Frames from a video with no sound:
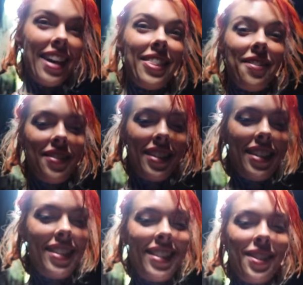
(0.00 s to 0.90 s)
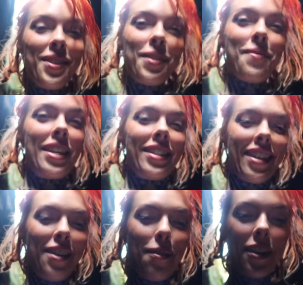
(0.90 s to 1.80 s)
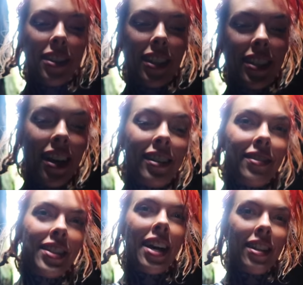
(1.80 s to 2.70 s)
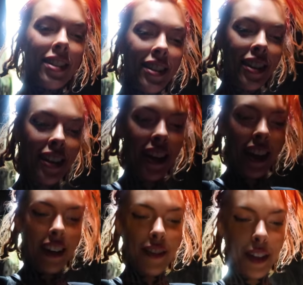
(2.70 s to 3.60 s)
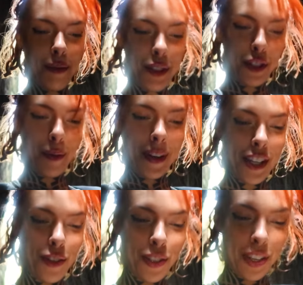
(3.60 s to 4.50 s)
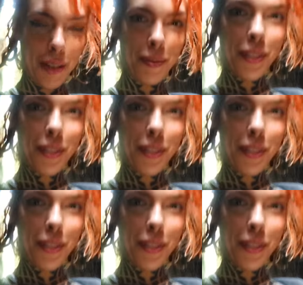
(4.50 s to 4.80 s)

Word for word: I loved this, this was amazing, worth it, 10 out of 10. If you come to Germany, you should come